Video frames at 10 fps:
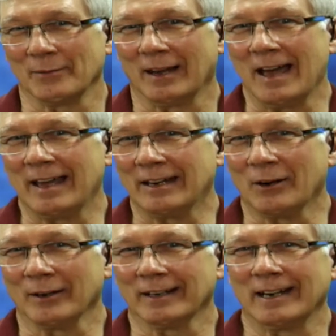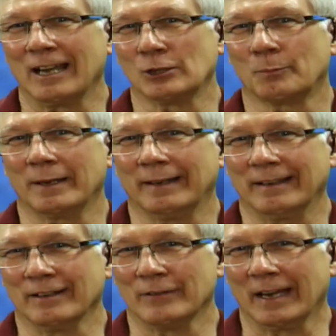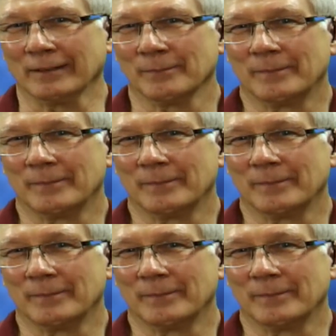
the line here at an HP event.